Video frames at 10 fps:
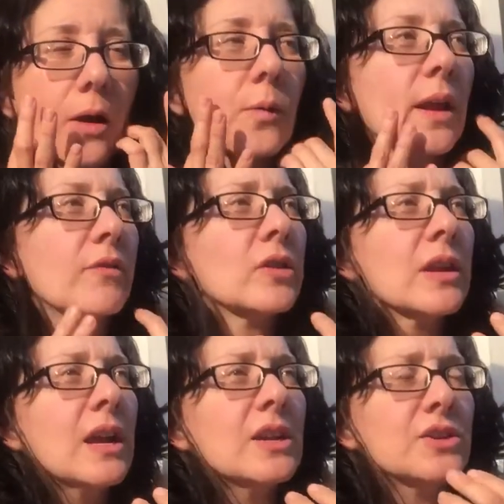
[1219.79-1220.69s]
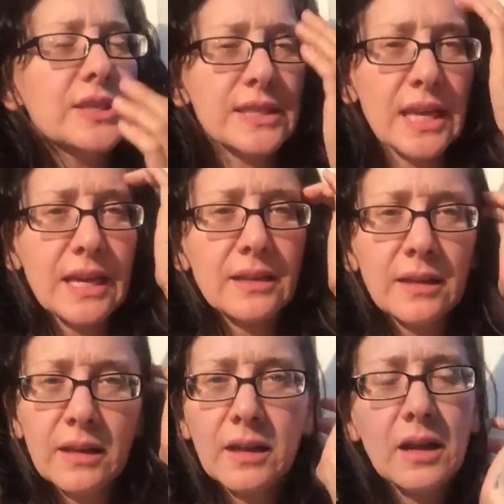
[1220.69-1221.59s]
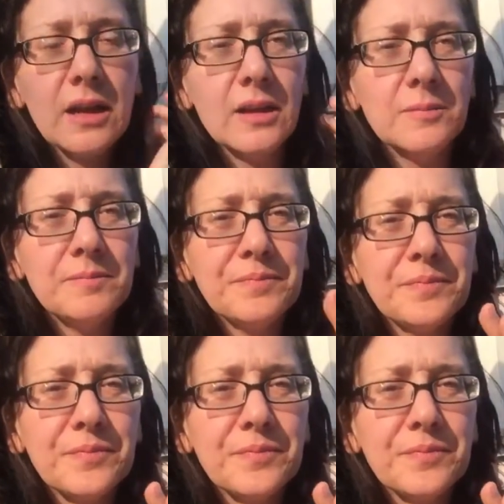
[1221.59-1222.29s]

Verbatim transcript: or whatever. She said, um,